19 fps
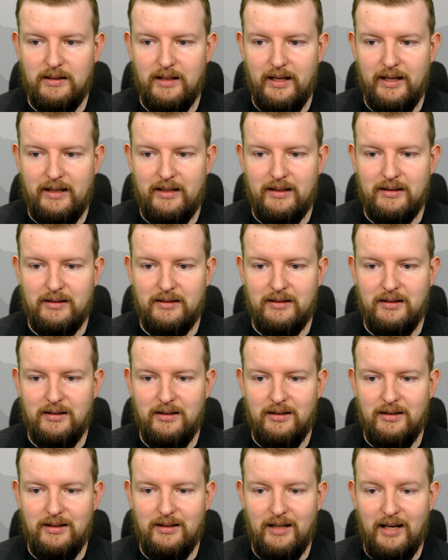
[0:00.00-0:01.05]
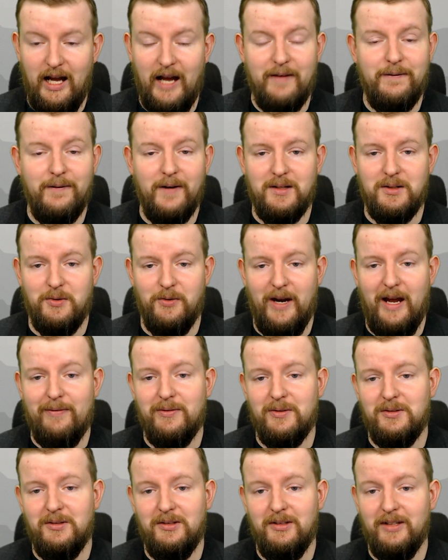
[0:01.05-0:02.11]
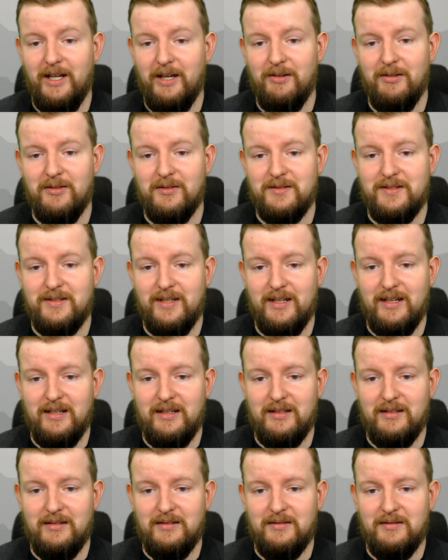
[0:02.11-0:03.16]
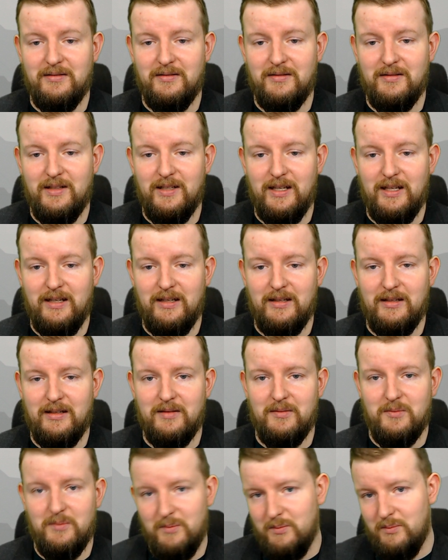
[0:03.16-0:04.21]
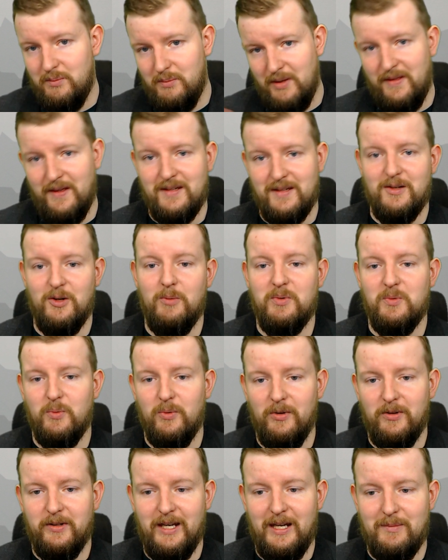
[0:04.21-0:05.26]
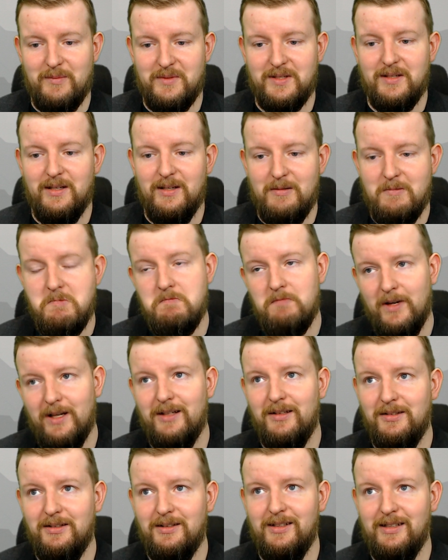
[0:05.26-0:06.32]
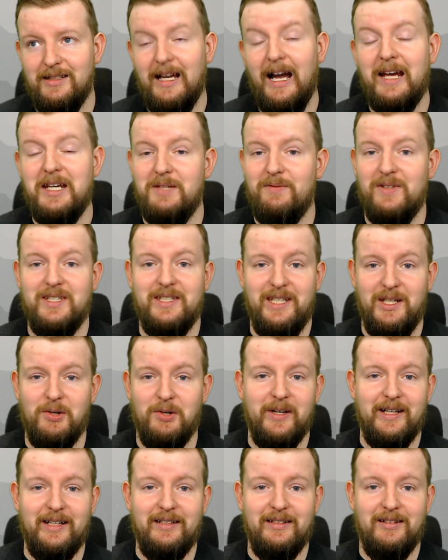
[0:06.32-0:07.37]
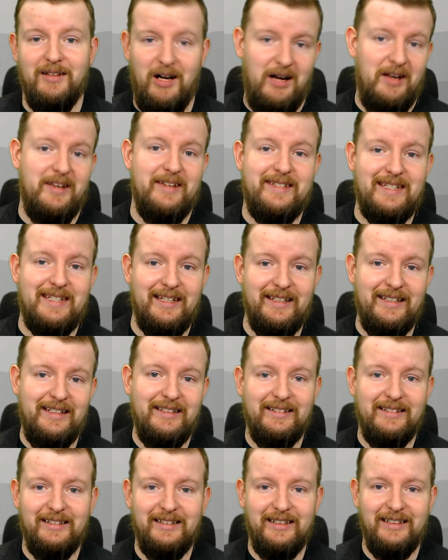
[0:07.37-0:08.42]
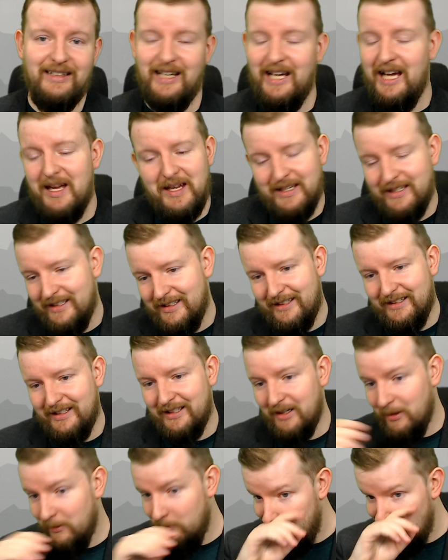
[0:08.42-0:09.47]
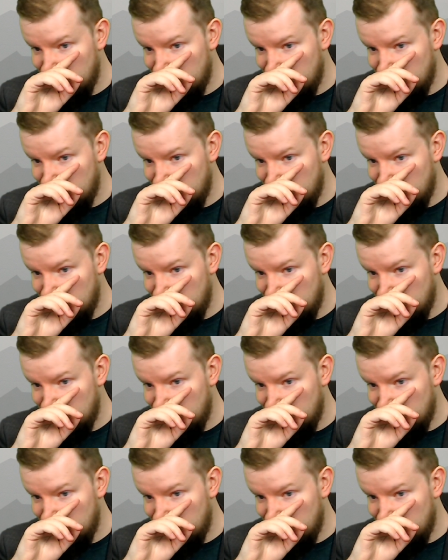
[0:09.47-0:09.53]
Like, I find graphical errors in Bethesda open world games kind of endearing, honestly. If